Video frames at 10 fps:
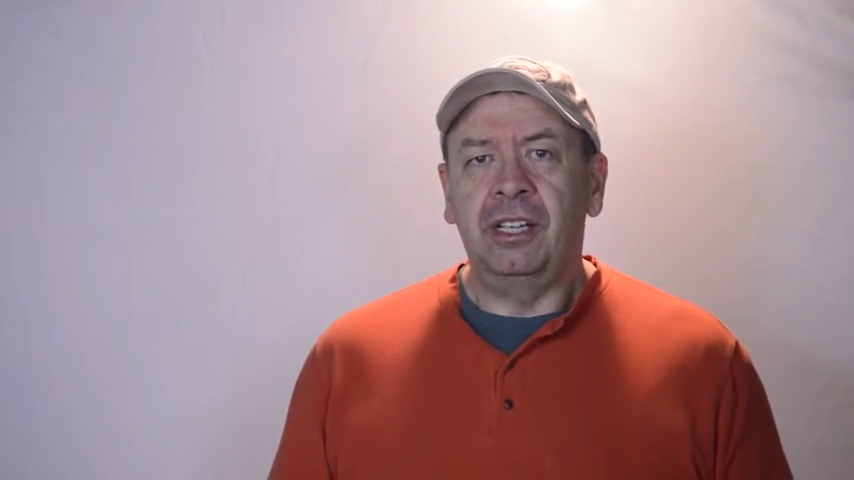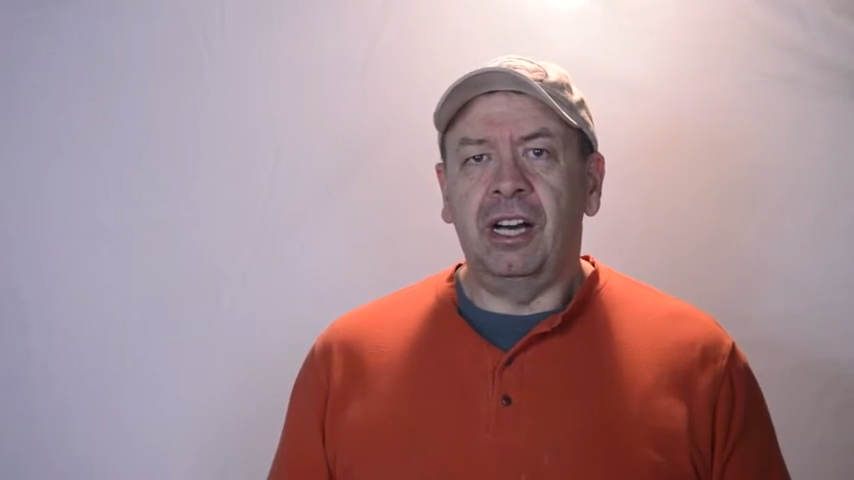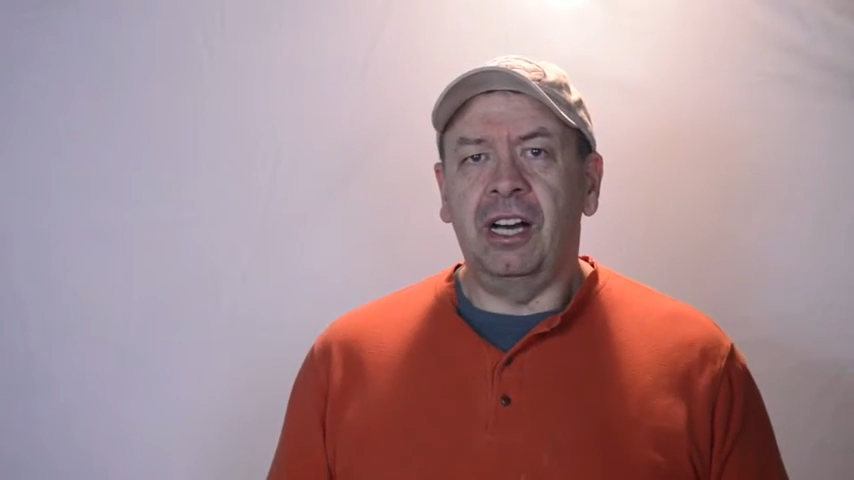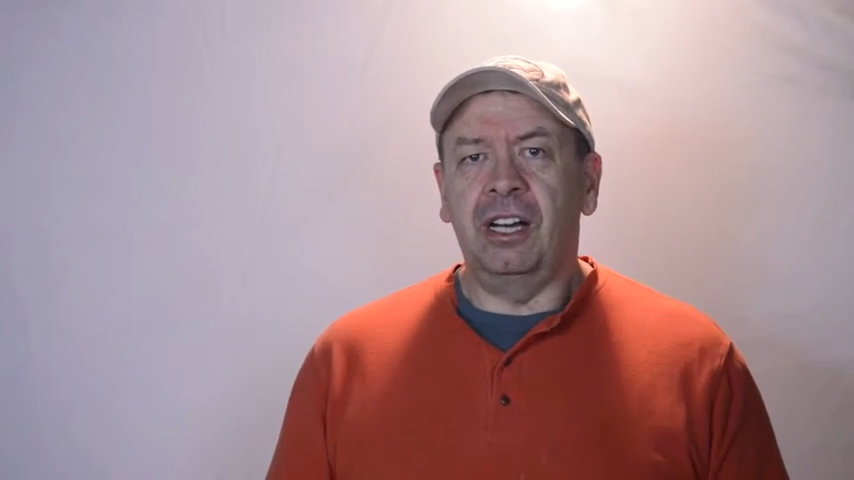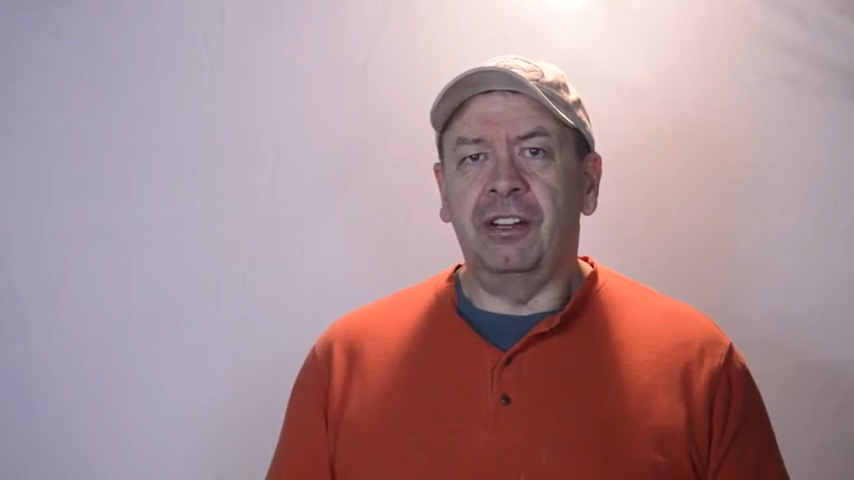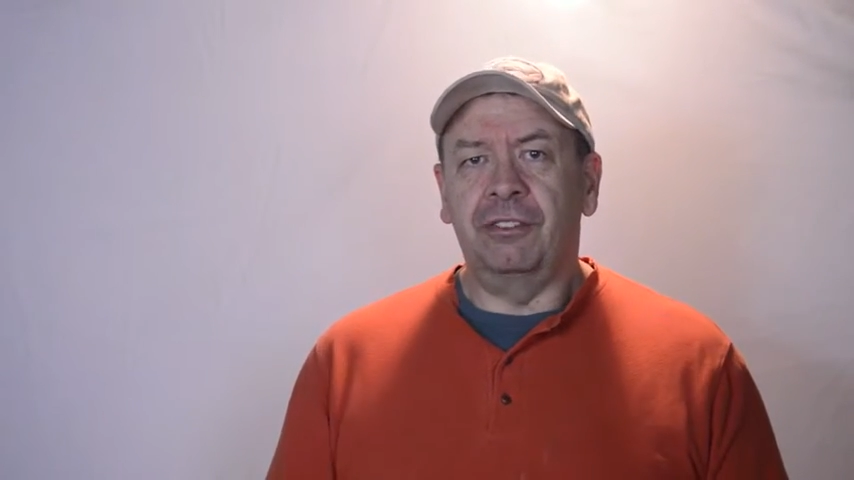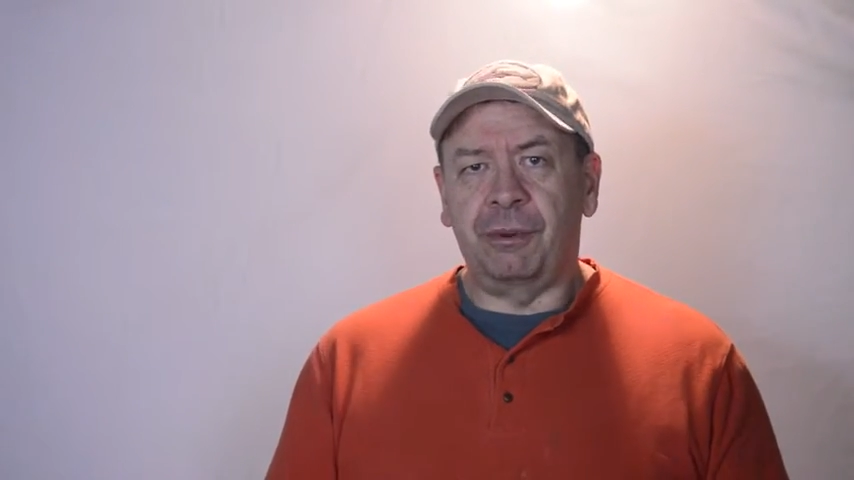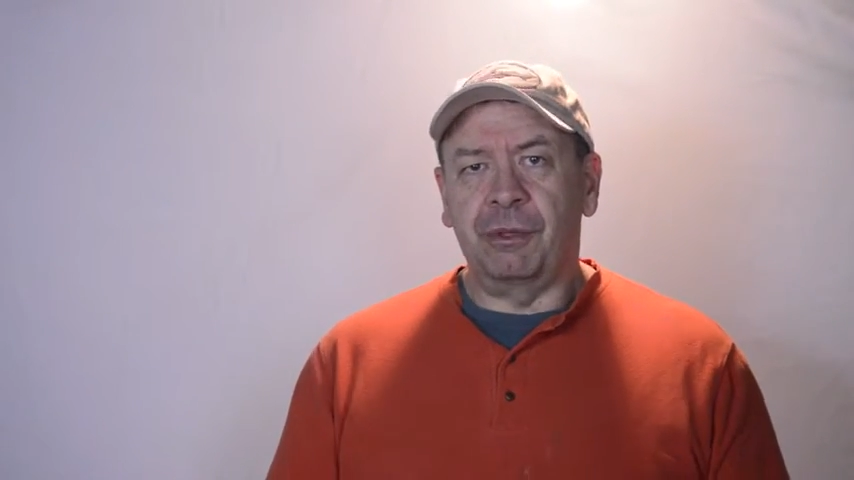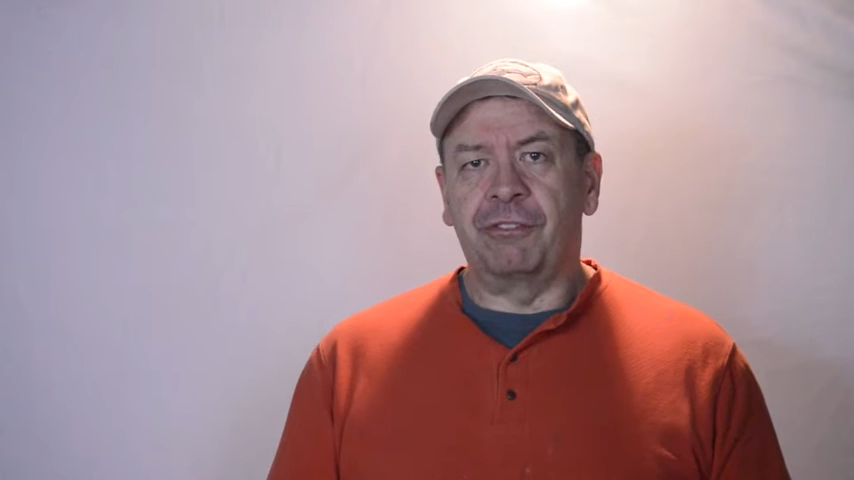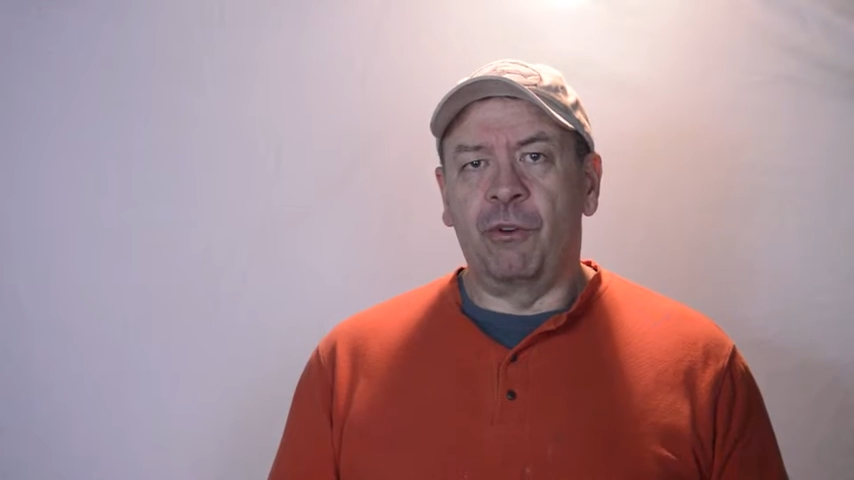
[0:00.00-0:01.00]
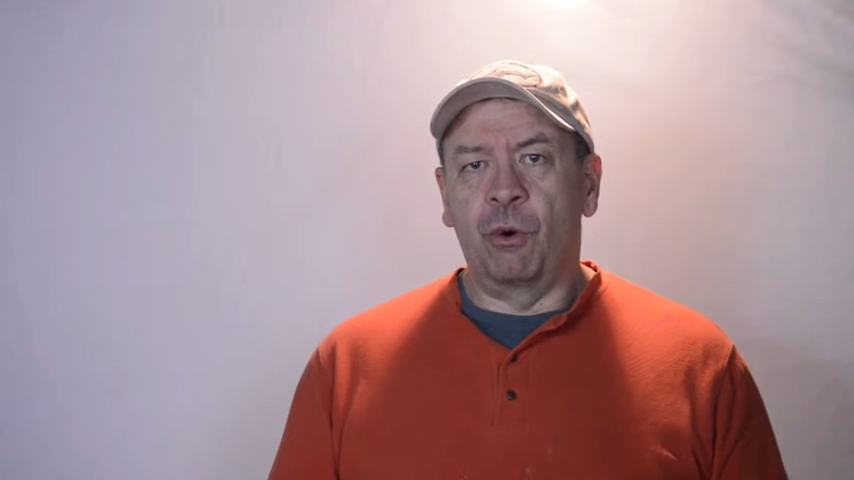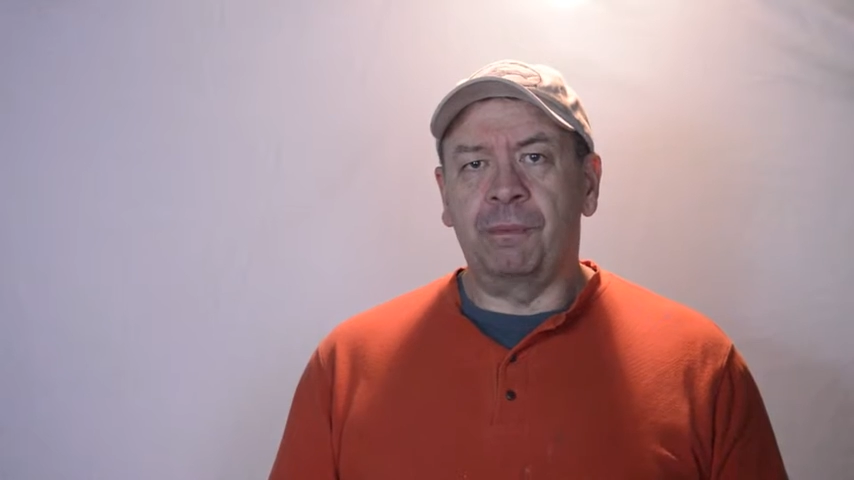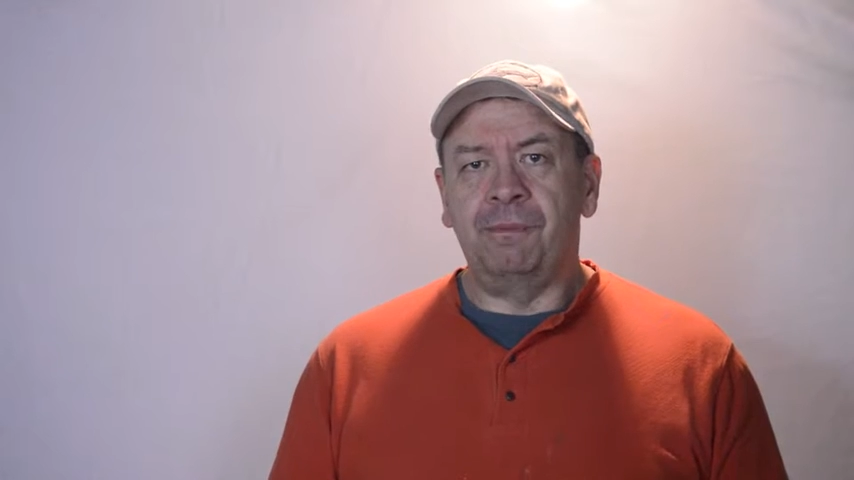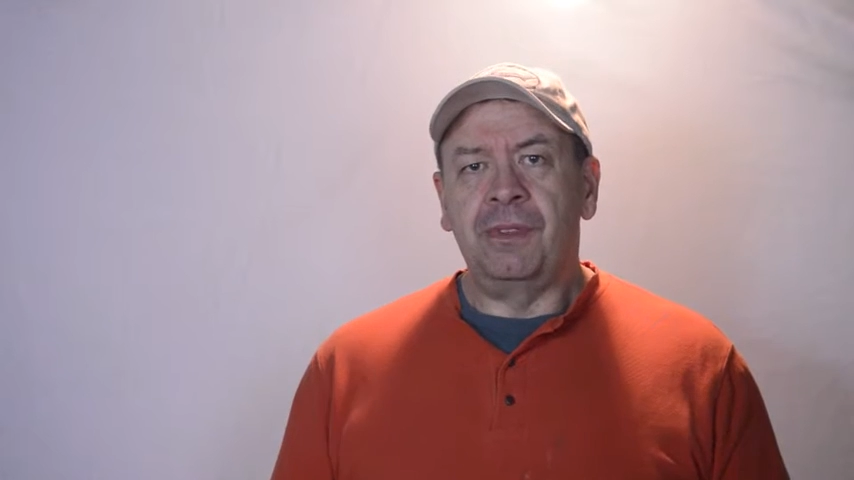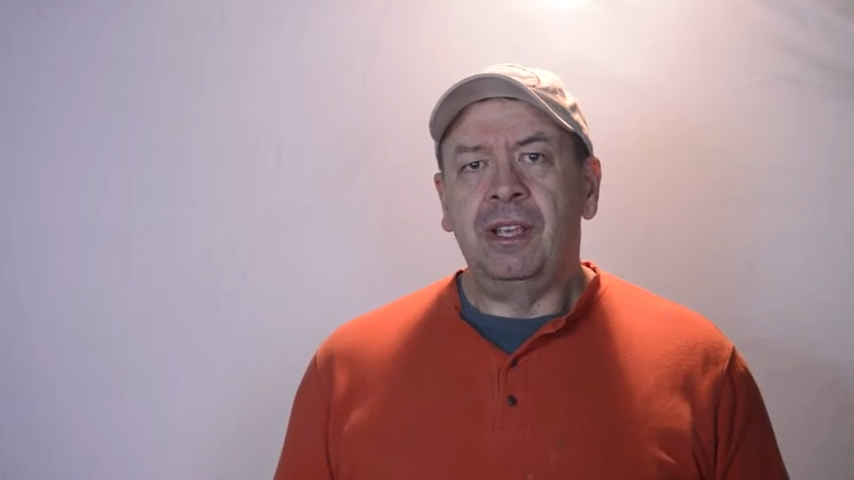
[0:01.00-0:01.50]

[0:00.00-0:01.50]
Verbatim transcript: uh, from the form.